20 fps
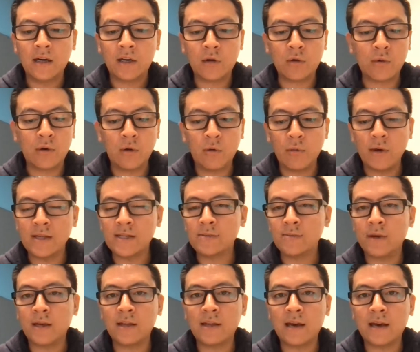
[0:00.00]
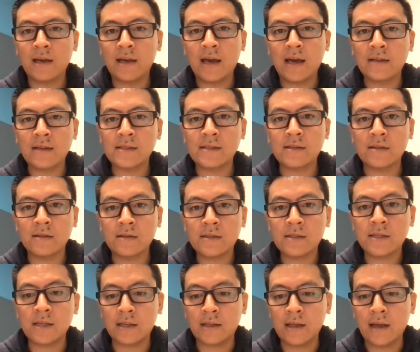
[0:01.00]
career resume that he hasn't
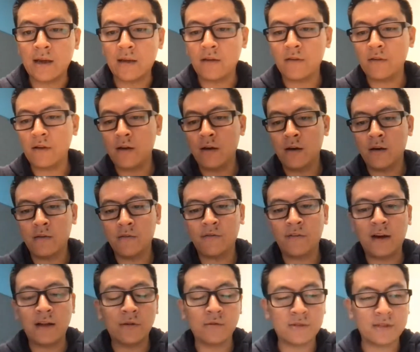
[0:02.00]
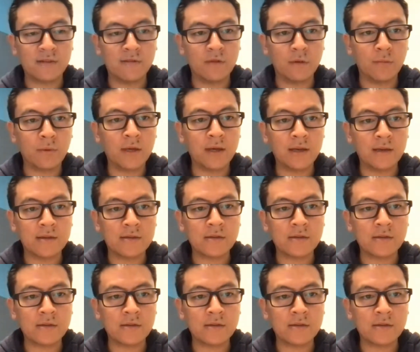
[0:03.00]
seen that Finals MVP.